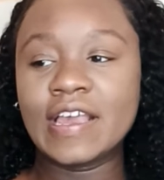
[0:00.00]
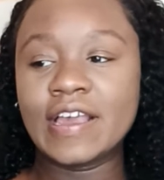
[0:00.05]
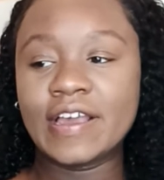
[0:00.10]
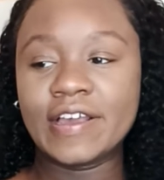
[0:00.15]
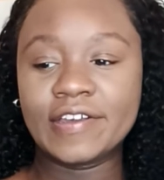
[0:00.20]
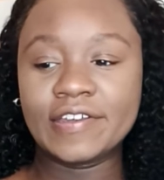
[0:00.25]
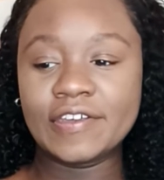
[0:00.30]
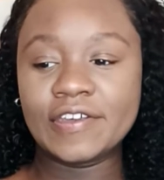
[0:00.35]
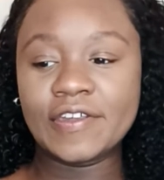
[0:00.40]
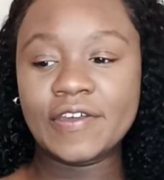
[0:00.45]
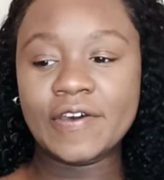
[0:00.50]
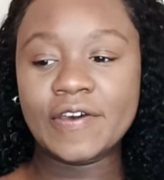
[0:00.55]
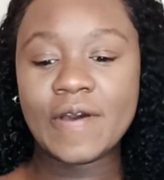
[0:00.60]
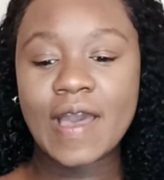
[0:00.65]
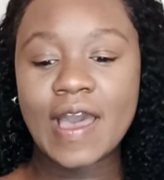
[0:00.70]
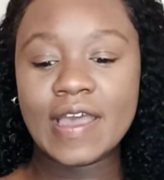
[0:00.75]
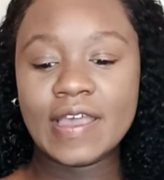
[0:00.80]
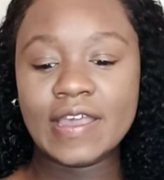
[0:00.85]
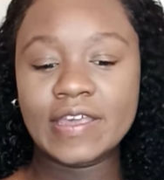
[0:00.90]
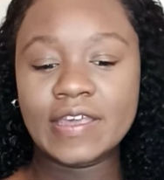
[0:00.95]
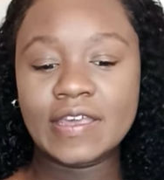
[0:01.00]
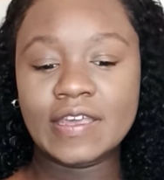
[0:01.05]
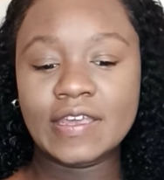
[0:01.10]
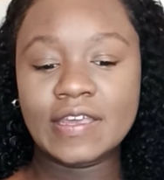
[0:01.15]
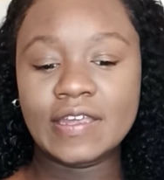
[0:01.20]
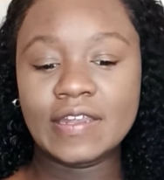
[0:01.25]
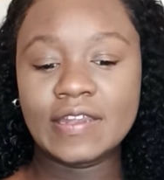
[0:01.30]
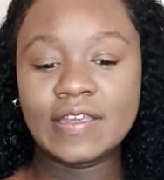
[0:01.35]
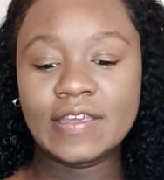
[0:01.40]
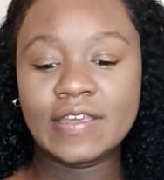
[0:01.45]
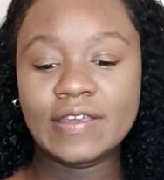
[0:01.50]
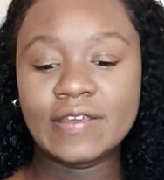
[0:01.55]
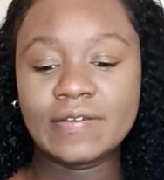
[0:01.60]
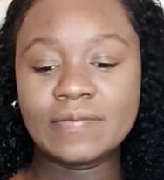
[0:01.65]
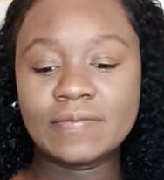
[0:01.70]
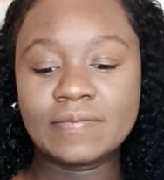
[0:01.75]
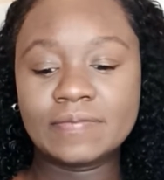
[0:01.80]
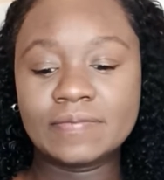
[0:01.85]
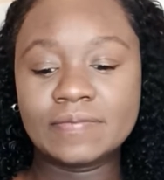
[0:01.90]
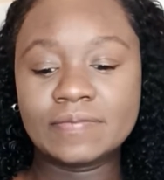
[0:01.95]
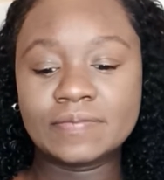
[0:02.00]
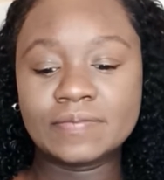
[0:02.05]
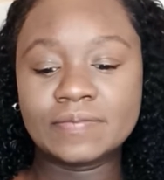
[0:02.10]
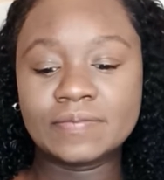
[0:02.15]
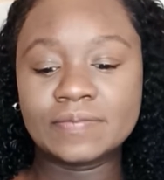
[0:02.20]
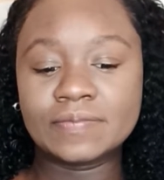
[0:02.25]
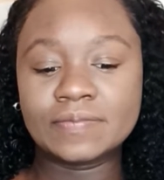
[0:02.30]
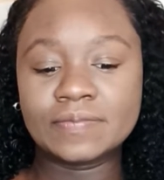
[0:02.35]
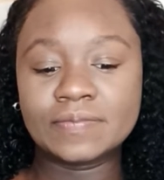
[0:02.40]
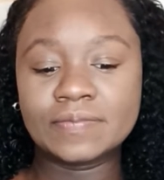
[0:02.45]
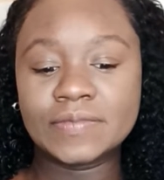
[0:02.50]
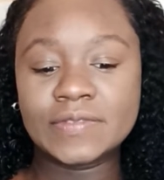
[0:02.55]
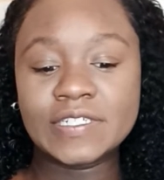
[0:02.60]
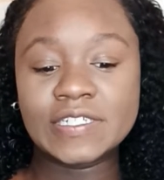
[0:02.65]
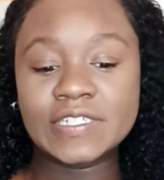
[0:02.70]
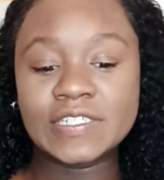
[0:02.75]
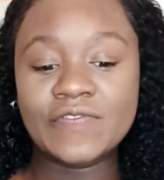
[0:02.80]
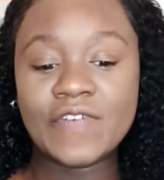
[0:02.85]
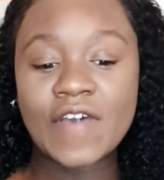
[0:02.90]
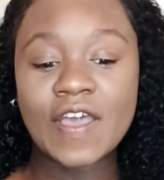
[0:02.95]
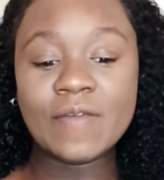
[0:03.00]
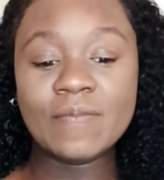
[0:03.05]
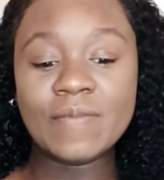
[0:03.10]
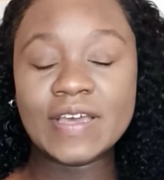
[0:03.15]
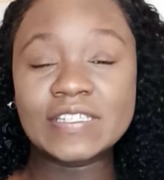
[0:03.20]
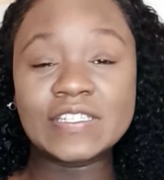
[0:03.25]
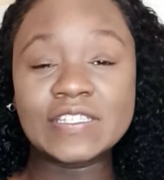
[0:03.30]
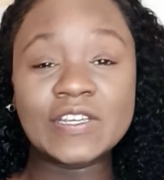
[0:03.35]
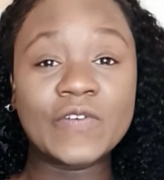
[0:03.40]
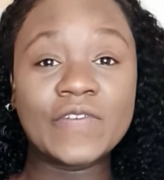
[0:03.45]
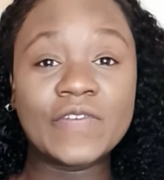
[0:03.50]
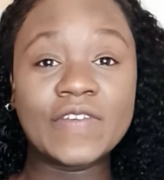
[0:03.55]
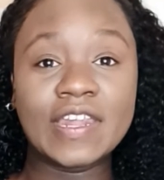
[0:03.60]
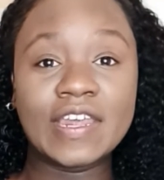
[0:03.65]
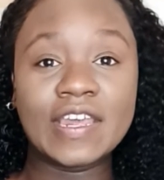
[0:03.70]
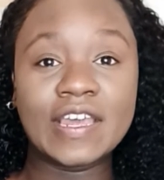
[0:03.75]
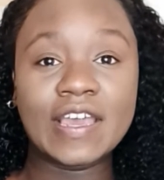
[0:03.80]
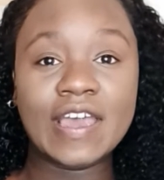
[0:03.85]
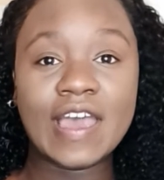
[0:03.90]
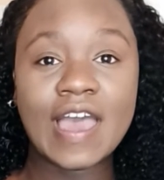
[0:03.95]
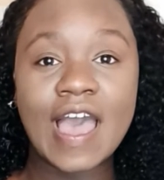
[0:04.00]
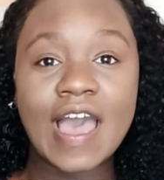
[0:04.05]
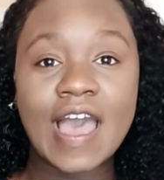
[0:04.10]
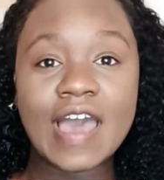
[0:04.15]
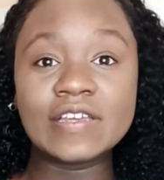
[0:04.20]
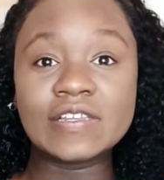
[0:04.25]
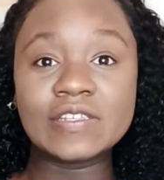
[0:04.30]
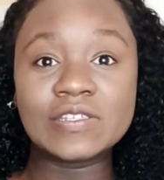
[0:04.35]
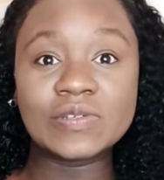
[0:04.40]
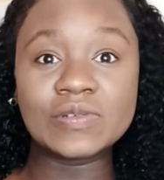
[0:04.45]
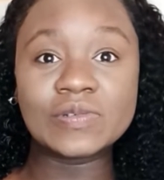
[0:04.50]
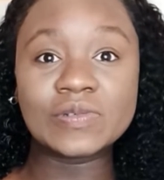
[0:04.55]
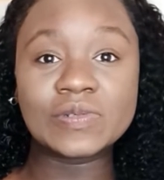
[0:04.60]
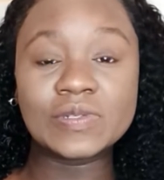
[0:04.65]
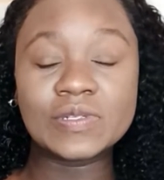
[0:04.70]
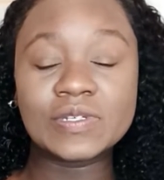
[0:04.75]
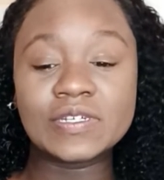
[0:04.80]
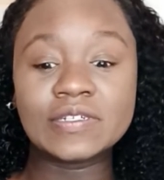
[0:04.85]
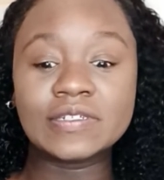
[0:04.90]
you know, I could just find myself getting an attitude